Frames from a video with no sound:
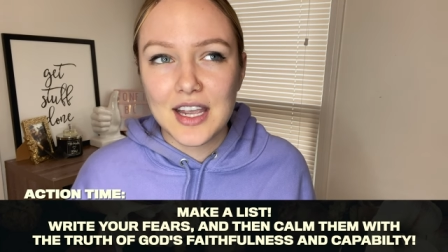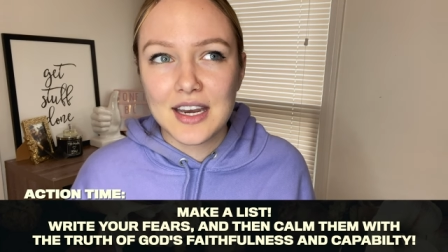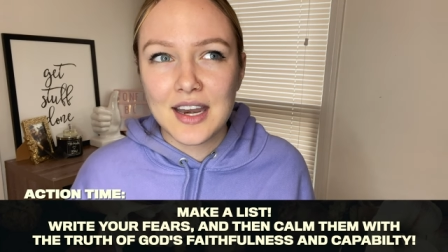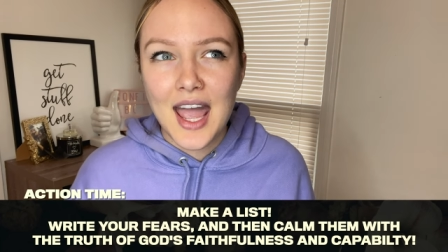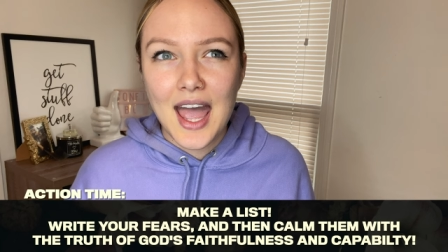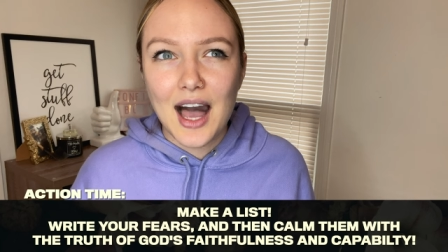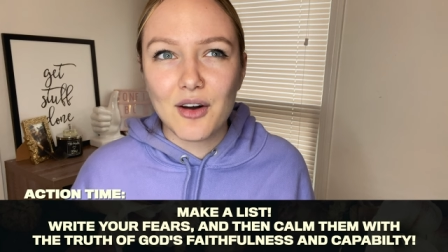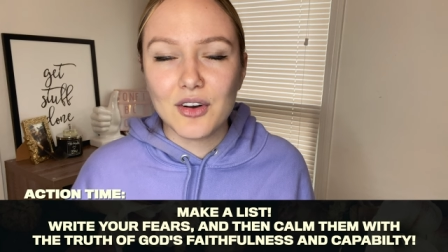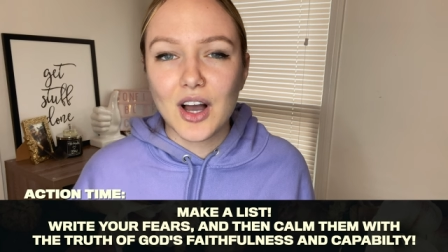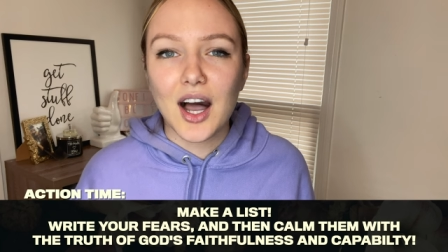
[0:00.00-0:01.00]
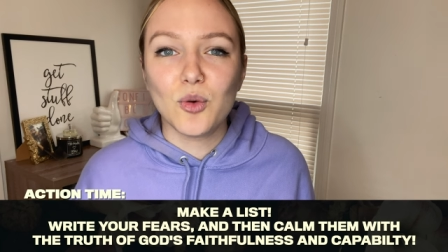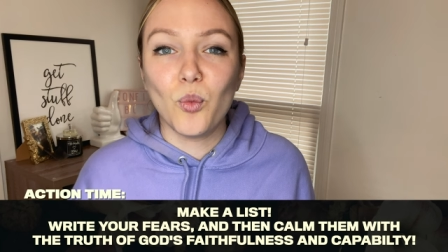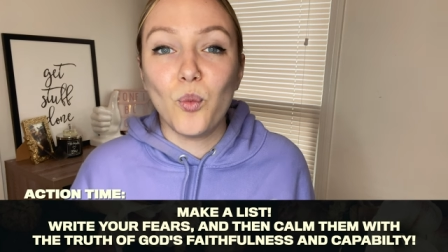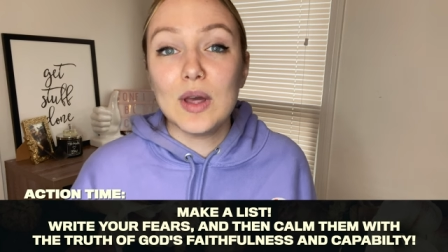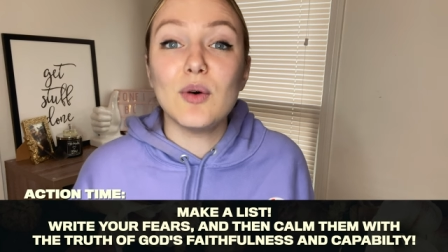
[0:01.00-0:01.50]
and how God
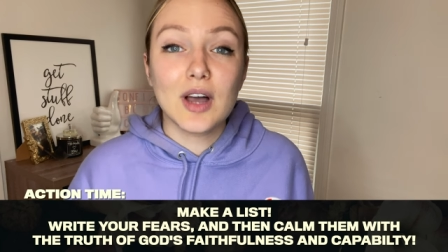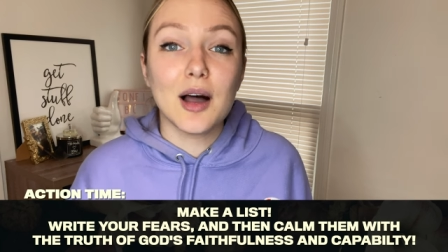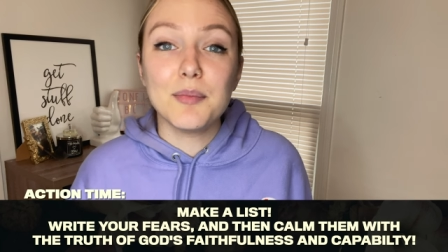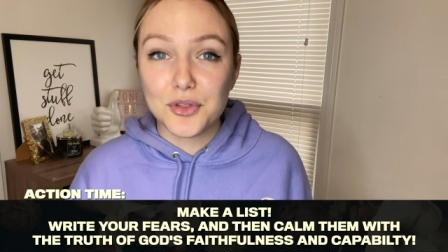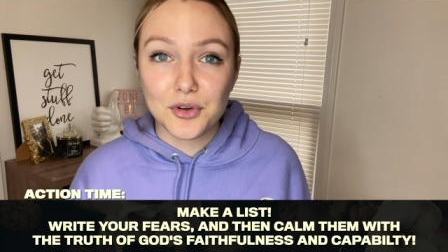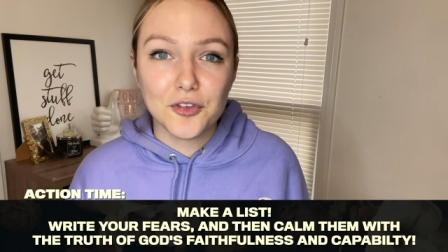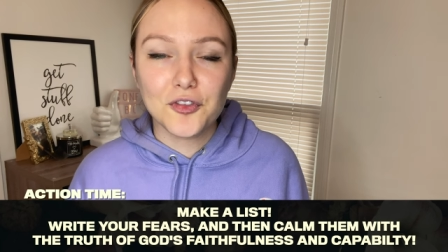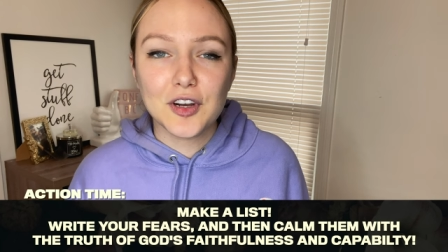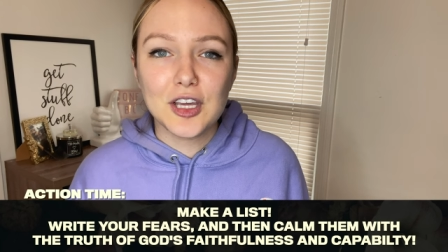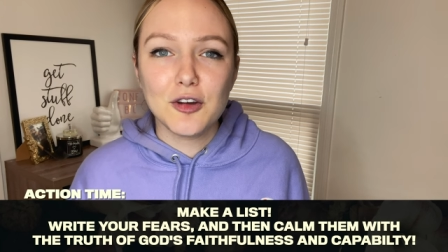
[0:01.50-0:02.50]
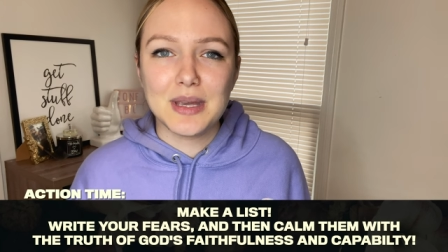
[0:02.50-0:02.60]
will come through for you,